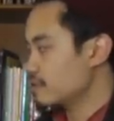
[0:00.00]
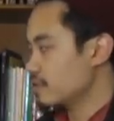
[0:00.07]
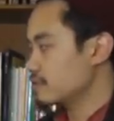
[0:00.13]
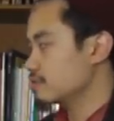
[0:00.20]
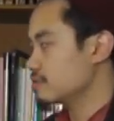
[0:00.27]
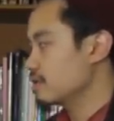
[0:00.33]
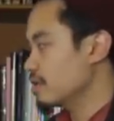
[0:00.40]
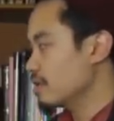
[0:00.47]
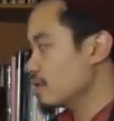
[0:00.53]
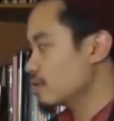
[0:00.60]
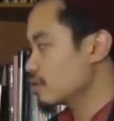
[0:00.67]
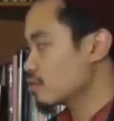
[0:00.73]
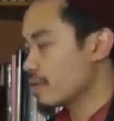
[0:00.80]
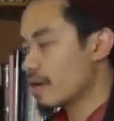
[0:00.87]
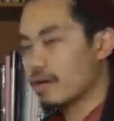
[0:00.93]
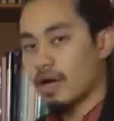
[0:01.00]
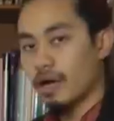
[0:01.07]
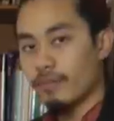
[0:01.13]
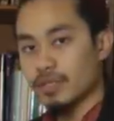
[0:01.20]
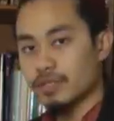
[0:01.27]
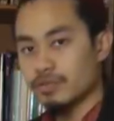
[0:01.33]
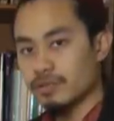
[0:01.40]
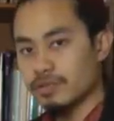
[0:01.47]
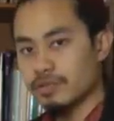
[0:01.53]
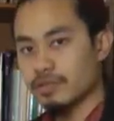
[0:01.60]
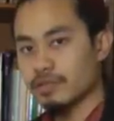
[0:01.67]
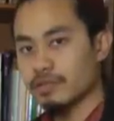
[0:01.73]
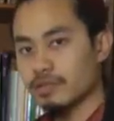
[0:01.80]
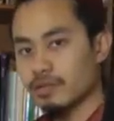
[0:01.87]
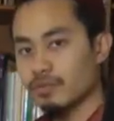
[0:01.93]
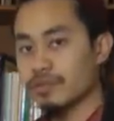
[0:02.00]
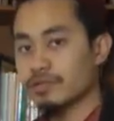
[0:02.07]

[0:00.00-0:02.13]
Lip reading: us, no matter how much we sin.